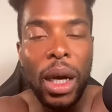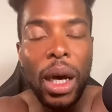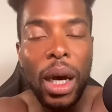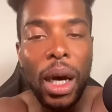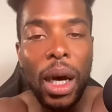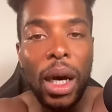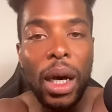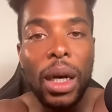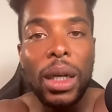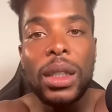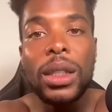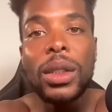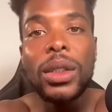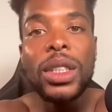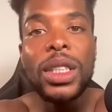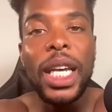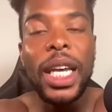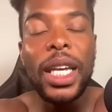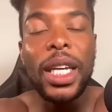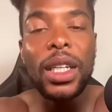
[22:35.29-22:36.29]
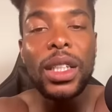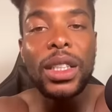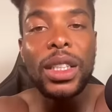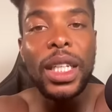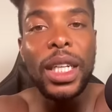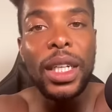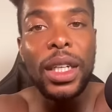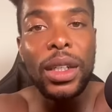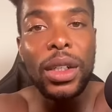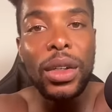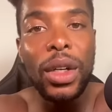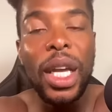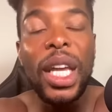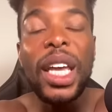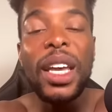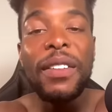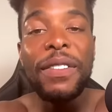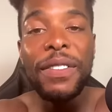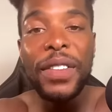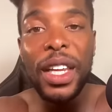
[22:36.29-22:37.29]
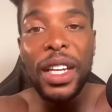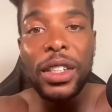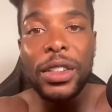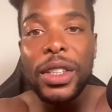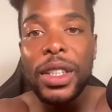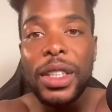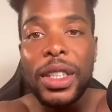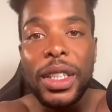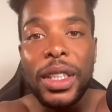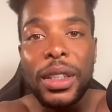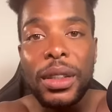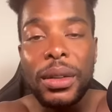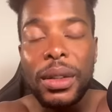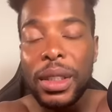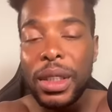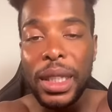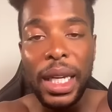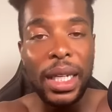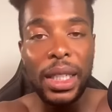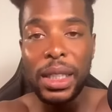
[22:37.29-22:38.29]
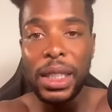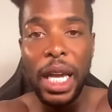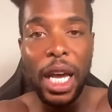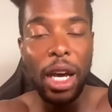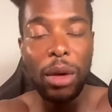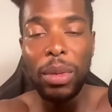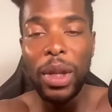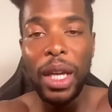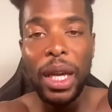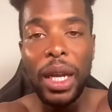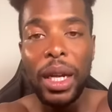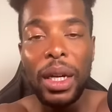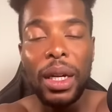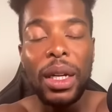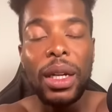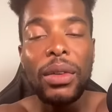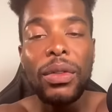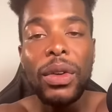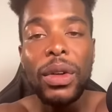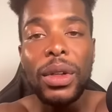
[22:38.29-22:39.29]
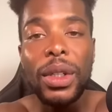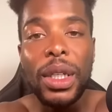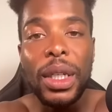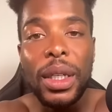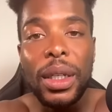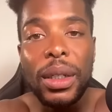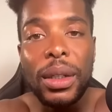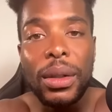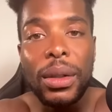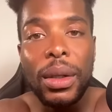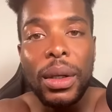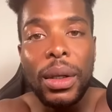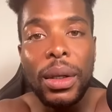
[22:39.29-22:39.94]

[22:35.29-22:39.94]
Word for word: Uh, take a deal, if there's a deal. The state is not obligated to give you a deal.